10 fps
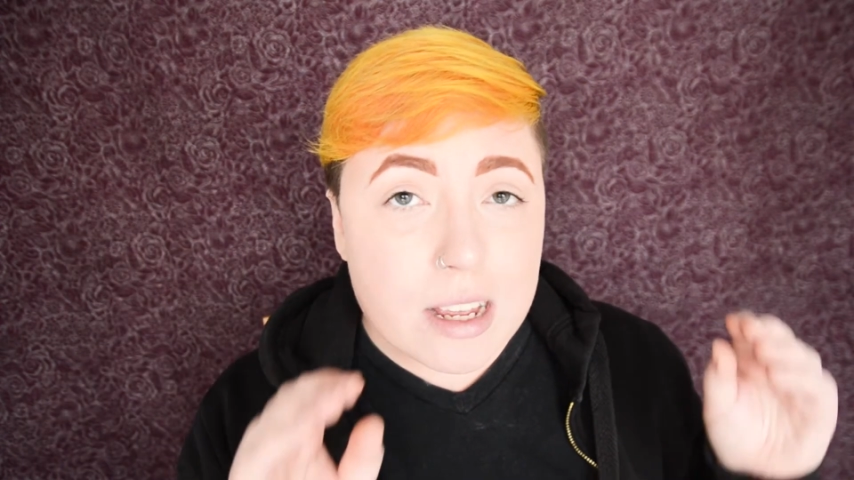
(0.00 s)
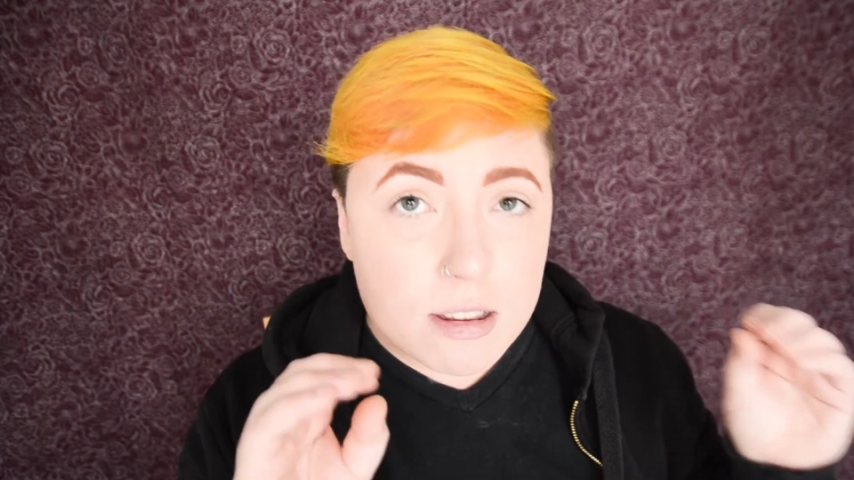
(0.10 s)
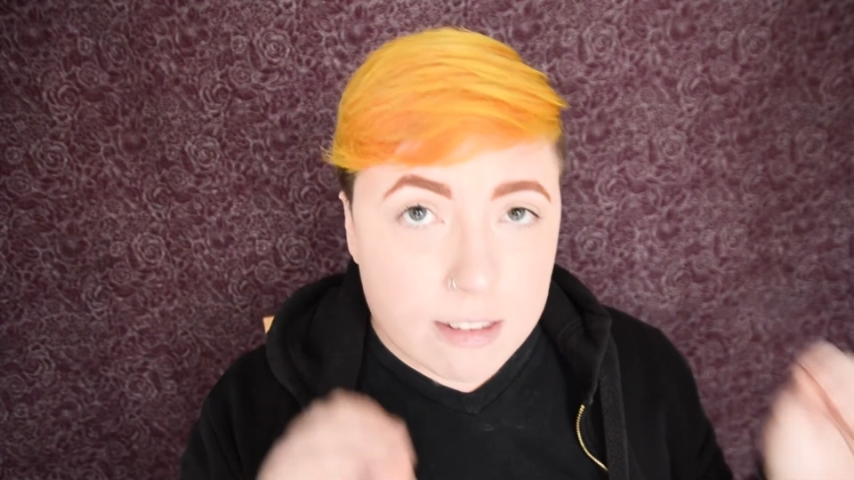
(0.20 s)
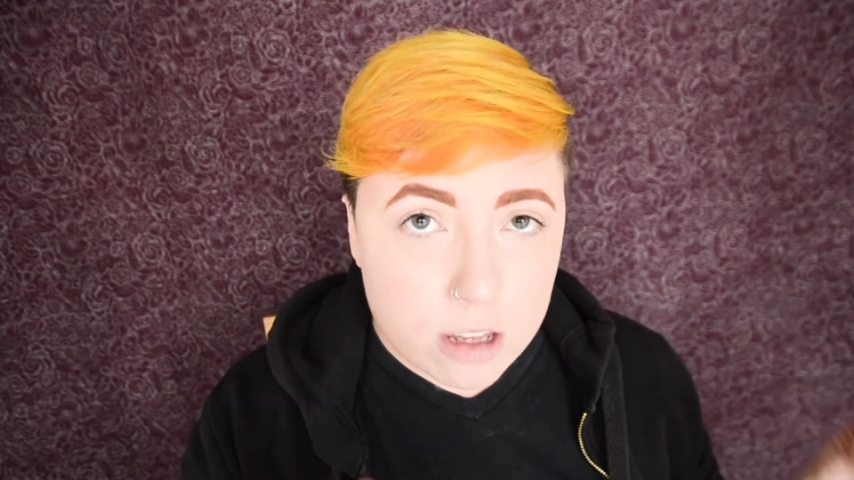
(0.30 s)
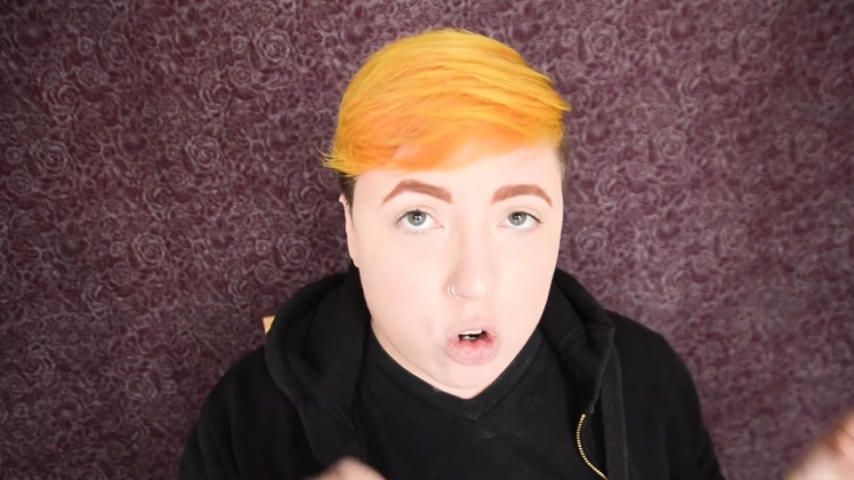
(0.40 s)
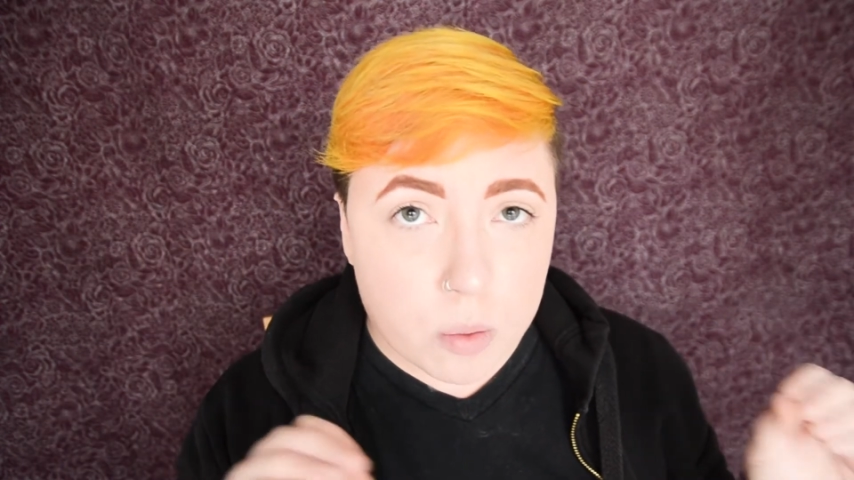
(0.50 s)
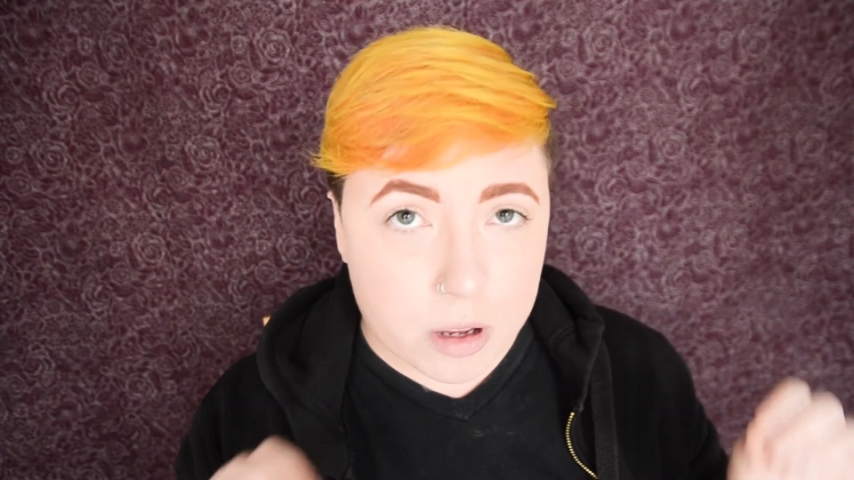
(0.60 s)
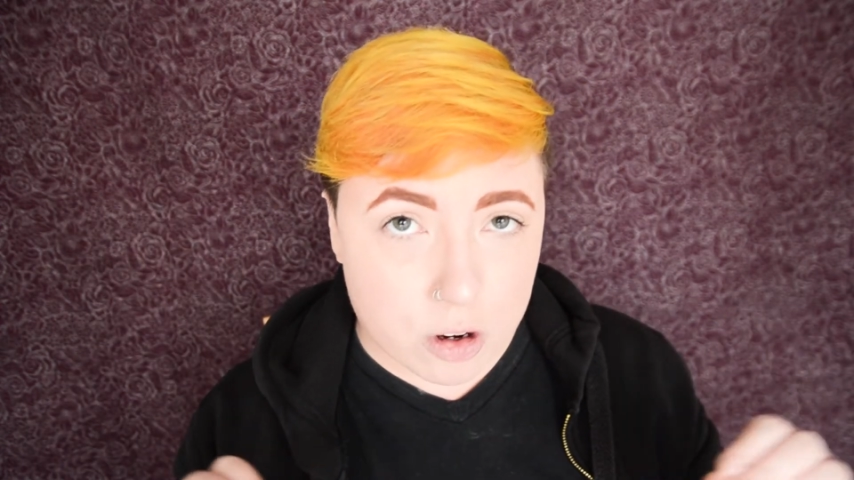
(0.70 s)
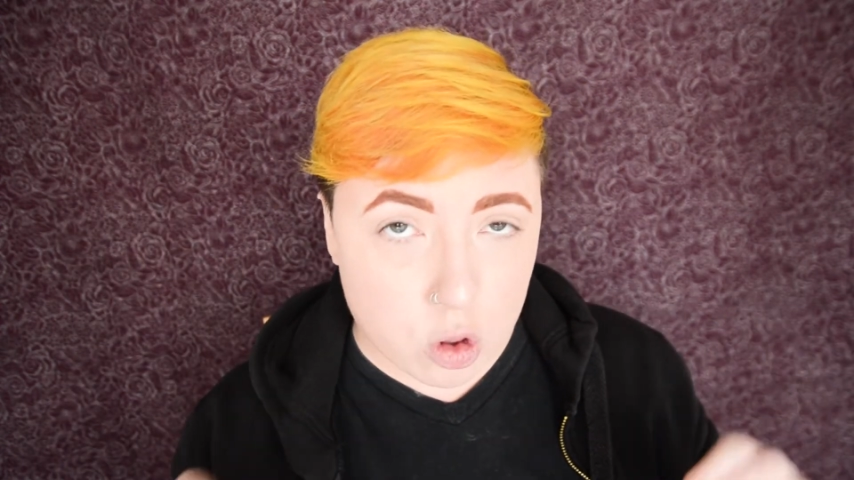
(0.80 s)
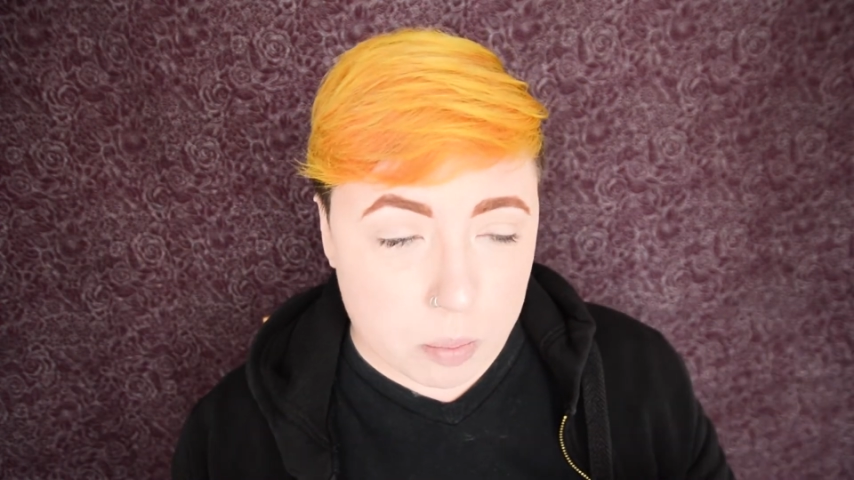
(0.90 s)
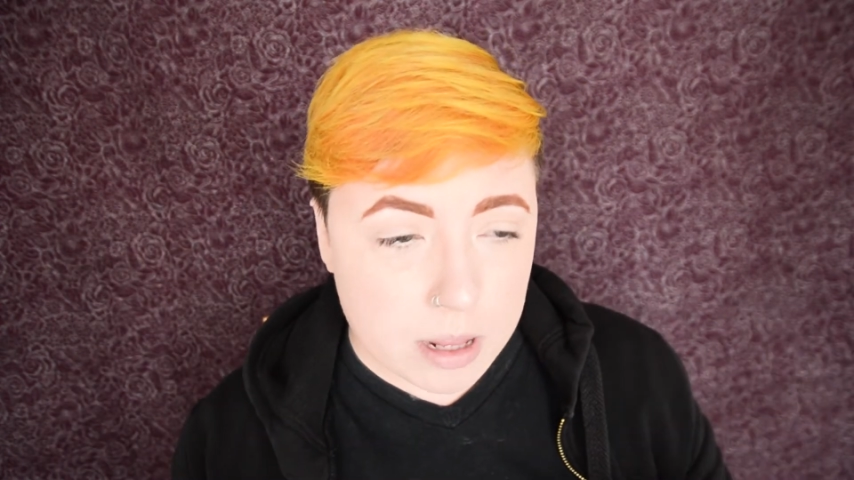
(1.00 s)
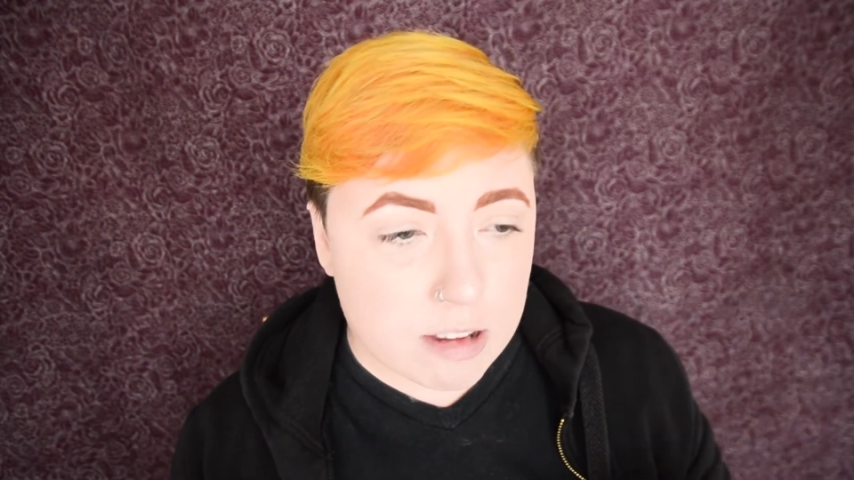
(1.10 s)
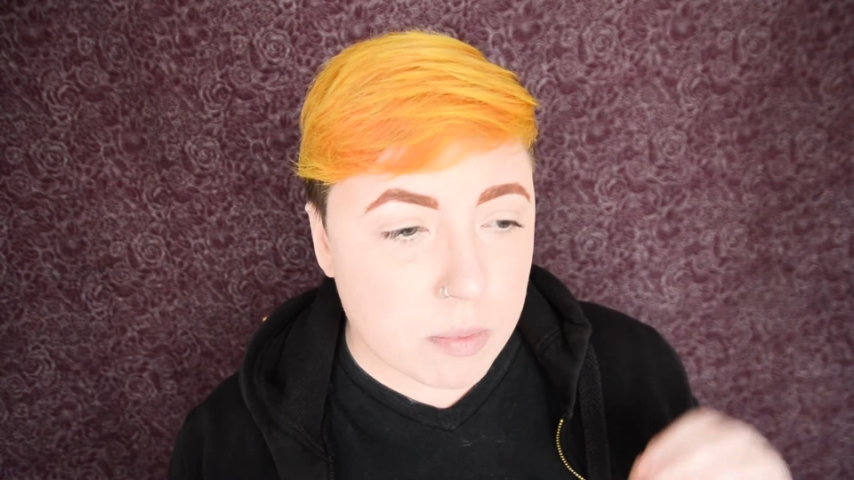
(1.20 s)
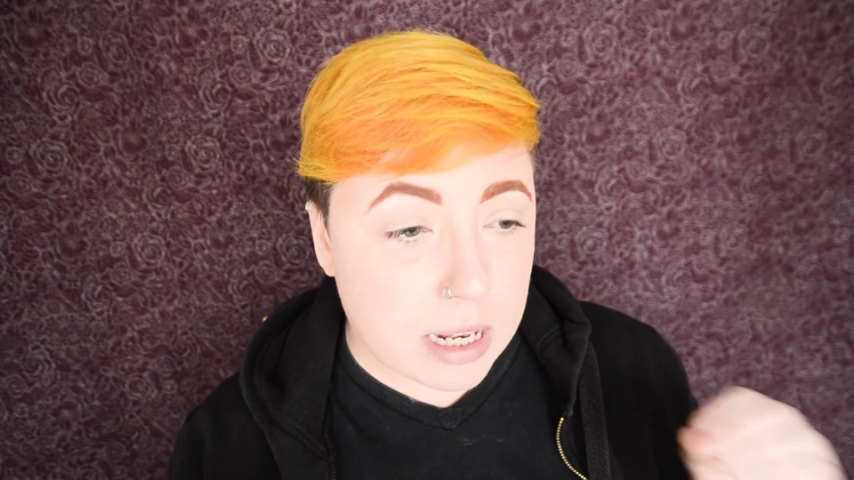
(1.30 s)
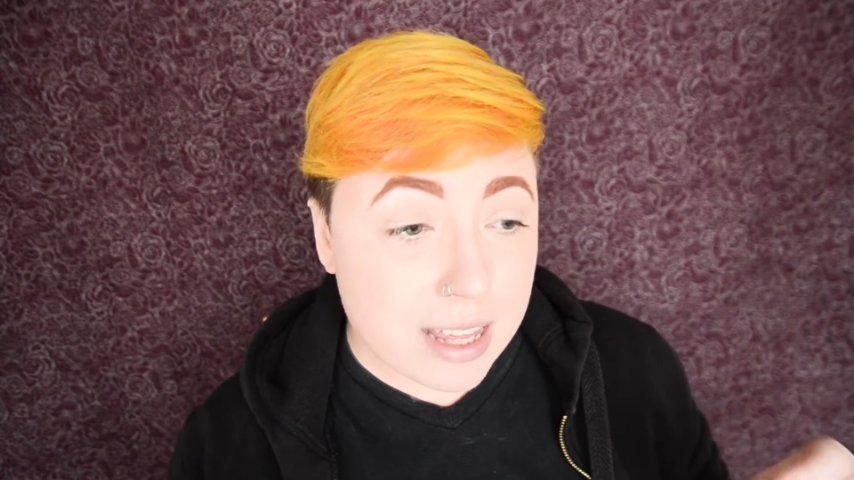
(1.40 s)
serum
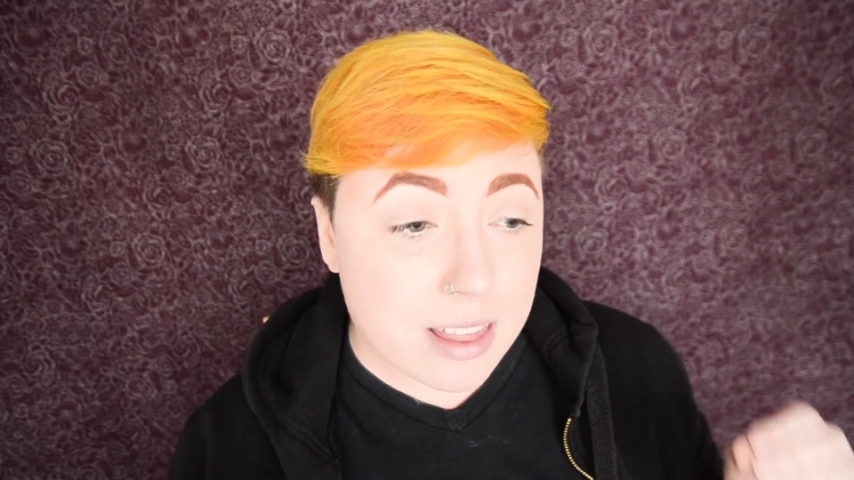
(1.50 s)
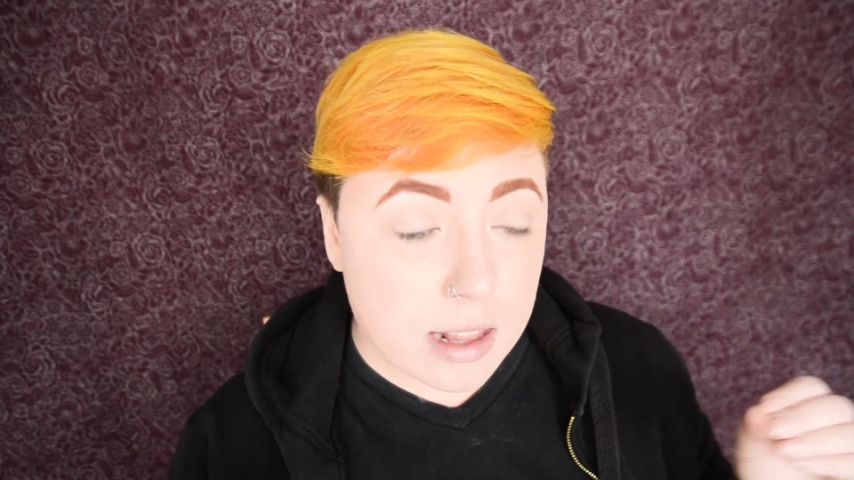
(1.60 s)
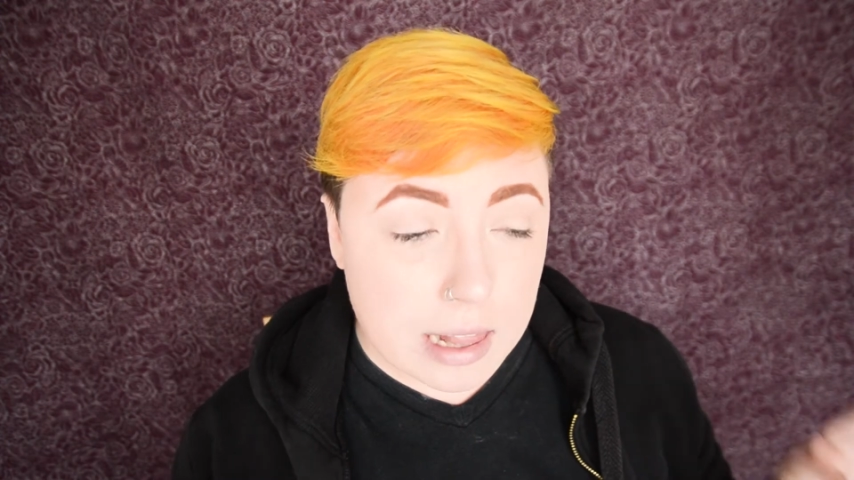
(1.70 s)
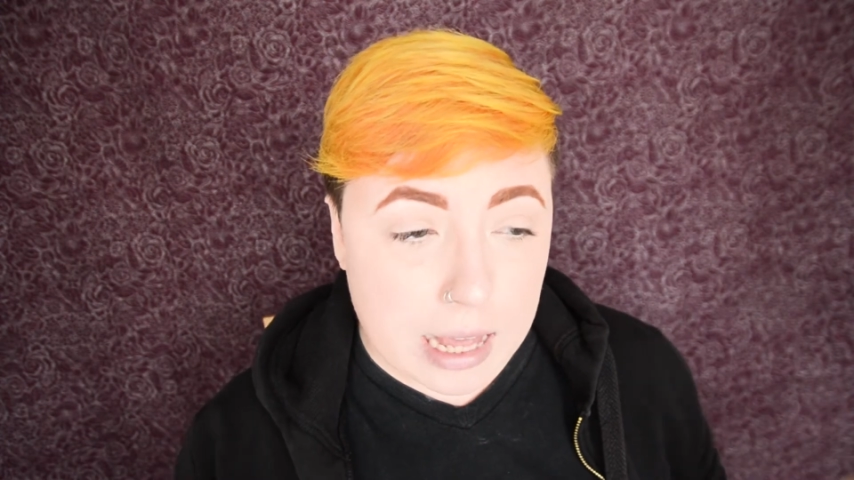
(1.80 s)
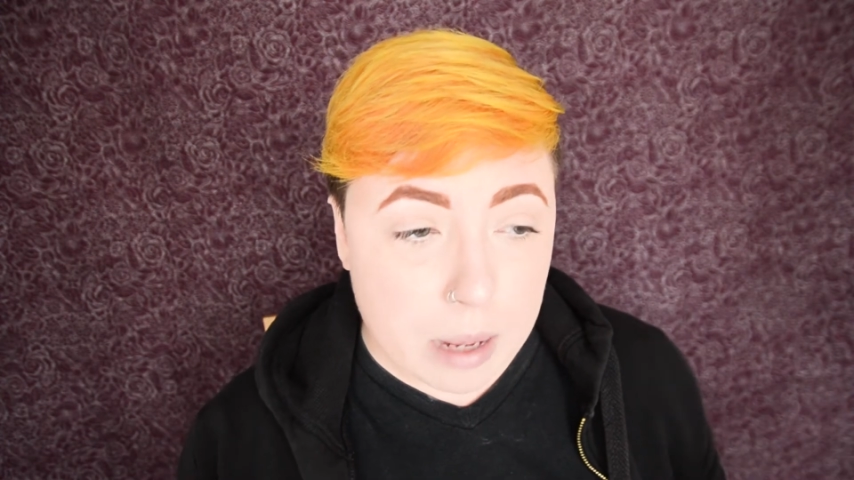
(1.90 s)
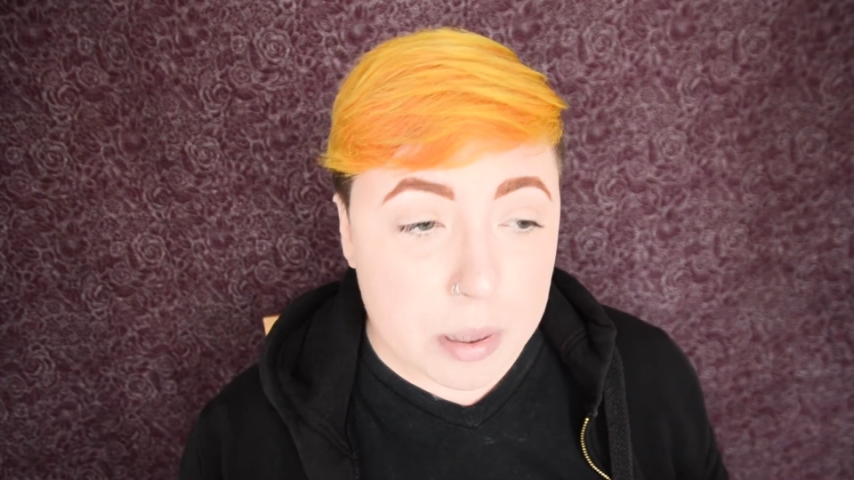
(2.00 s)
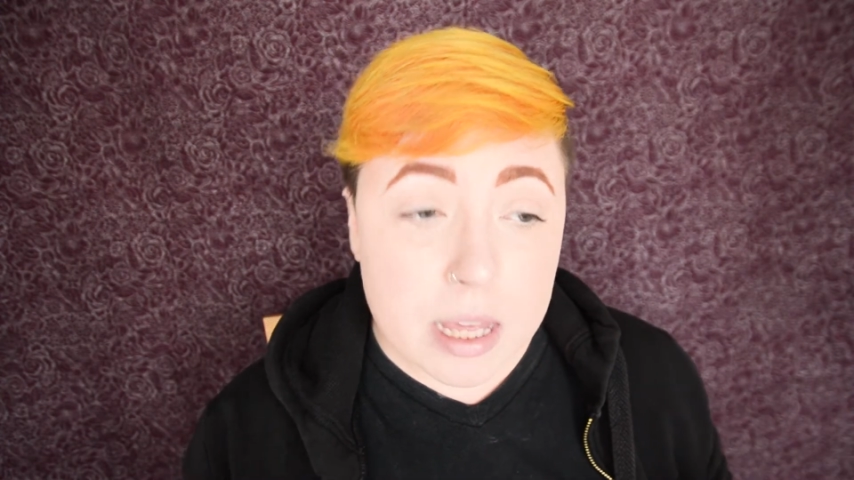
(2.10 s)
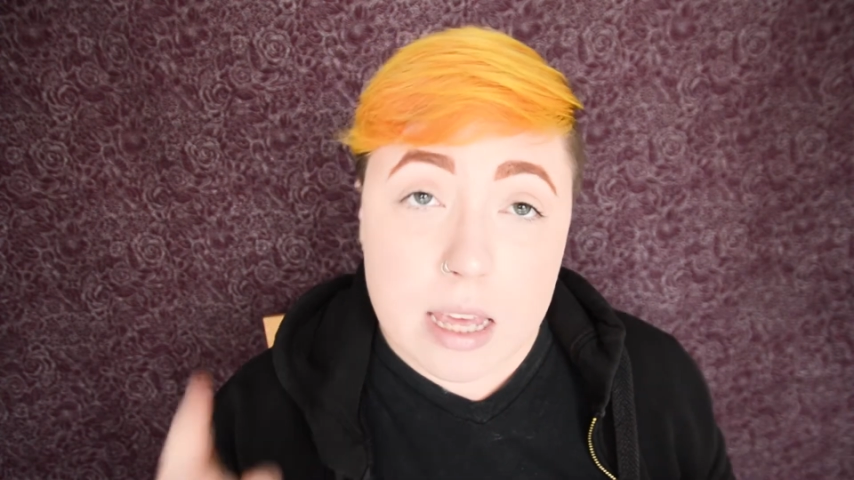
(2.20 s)
ceruloplasmin in the lab.